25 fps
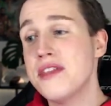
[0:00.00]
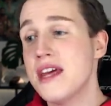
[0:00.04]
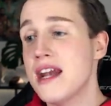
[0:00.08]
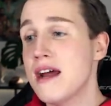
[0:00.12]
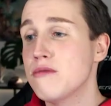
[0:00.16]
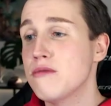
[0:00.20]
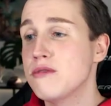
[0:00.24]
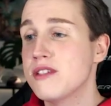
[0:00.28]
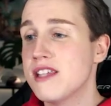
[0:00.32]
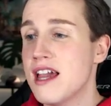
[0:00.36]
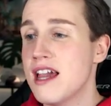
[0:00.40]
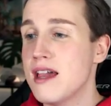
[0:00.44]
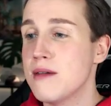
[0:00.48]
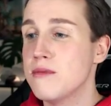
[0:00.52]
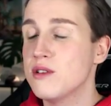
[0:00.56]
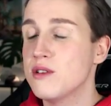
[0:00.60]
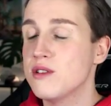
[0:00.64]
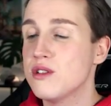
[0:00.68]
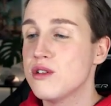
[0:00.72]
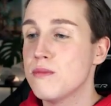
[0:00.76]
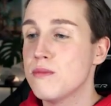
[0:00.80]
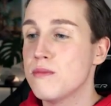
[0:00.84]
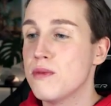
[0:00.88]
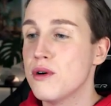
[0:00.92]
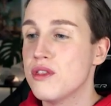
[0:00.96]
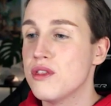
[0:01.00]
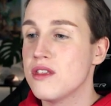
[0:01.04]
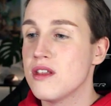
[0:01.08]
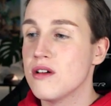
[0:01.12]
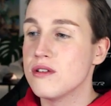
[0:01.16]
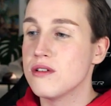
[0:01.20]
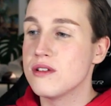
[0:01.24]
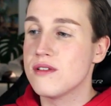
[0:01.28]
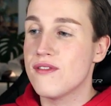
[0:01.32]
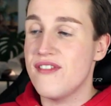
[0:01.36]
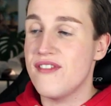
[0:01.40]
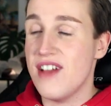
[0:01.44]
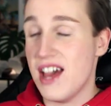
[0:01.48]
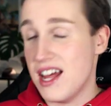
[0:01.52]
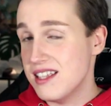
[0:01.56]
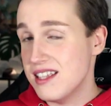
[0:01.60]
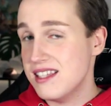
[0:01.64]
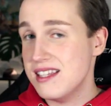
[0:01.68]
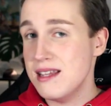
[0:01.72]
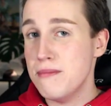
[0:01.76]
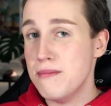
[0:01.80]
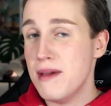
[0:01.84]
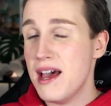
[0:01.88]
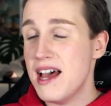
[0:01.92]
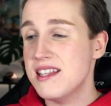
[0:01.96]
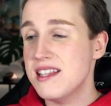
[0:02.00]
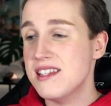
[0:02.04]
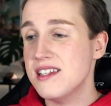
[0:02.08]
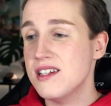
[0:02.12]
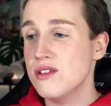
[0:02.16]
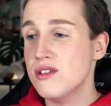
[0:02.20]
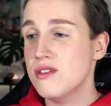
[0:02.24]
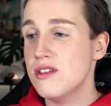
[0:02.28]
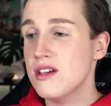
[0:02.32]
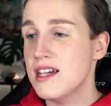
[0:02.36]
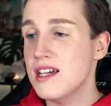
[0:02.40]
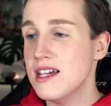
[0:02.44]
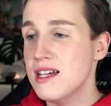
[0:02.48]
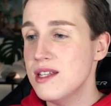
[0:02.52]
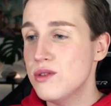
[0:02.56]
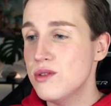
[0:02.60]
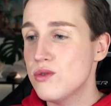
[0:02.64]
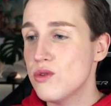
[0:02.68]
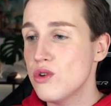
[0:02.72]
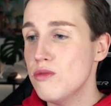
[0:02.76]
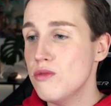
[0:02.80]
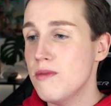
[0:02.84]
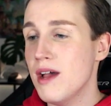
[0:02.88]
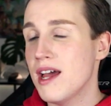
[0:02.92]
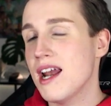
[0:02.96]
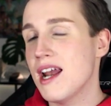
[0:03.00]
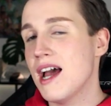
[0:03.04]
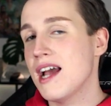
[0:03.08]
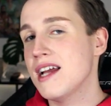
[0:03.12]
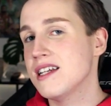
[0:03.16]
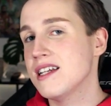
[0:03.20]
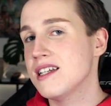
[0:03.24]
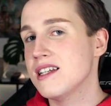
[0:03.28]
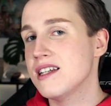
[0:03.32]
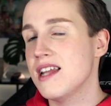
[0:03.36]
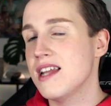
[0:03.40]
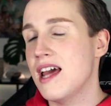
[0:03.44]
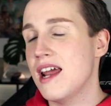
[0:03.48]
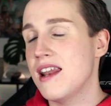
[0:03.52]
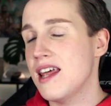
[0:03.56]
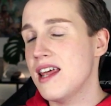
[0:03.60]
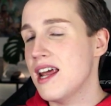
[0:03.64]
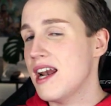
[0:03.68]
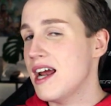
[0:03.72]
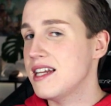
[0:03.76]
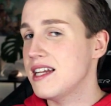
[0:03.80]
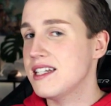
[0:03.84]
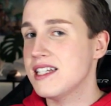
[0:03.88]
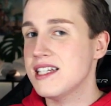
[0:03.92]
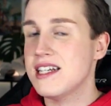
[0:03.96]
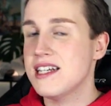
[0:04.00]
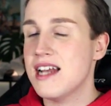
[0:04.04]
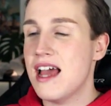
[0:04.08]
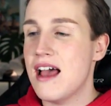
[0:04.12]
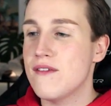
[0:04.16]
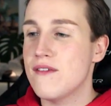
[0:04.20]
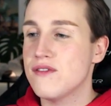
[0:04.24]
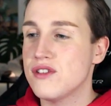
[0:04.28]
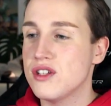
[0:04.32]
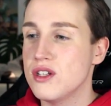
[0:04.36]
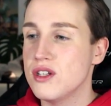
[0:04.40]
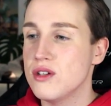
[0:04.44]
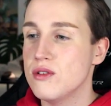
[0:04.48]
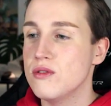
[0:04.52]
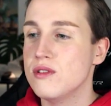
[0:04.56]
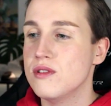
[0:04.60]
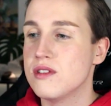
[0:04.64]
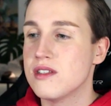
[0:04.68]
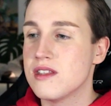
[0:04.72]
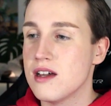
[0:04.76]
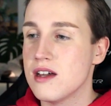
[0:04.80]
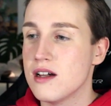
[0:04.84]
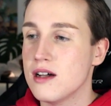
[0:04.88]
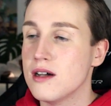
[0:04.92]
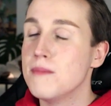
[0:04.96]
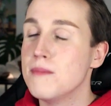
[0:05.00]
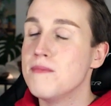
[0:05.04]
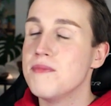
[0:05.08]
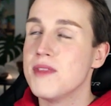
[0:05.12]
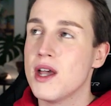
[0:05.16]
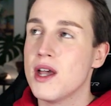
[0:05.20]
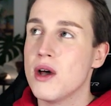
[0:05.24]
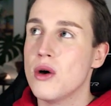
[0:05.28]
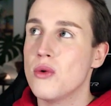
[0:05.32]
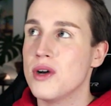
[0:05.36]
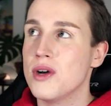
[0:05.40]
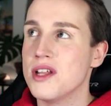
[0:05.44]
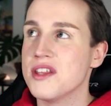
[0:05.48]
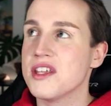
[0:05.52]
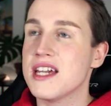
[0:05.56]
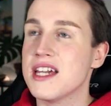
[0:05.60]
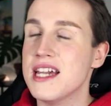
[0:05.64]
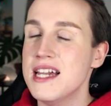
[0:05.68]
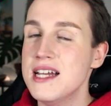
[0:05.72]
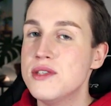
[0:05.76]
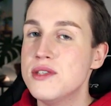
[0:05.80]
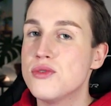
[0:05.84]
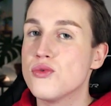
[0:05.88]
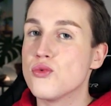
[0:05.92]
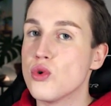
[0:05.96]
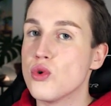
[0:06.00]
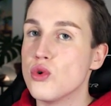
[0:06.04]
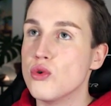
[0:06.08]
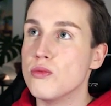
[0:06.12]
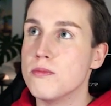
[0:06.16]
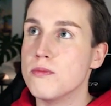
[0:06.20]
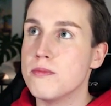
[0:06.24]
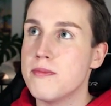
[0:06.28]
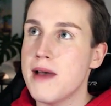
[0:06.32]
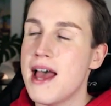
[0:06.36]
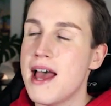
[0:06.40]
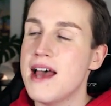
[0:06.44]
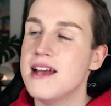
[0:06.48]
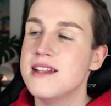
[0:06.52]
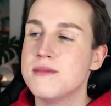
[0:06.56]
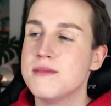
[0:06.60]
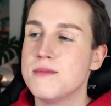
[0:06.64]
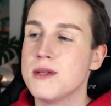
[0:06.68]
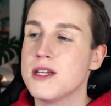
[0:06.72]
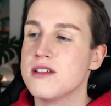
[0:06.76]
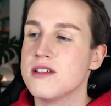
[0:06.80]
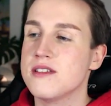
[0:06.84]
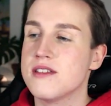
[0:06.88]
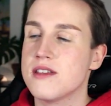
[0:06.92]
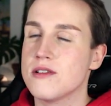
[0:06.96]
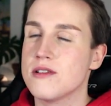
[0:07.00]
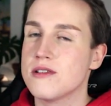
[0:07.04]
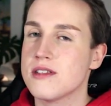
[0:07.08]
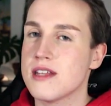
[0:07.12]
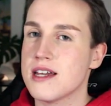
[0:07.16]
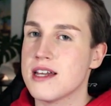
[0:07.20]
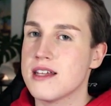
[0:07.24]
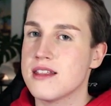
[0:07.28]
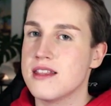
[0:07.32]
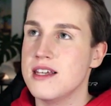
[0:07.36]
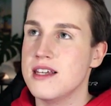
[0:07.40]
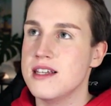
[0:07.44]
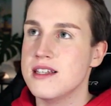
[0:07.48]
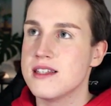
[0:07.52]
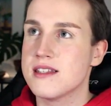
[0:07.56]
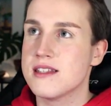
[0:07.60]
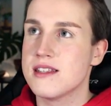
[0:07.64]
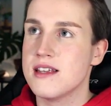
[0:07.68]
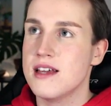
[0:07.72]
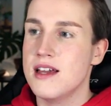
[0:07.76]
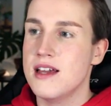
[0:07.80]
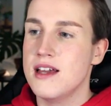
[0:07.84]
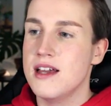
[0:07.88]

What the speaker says: that I was able to put those fancy beds into the kids' room, and that I didn't have to use the kids' room beds, because there's like these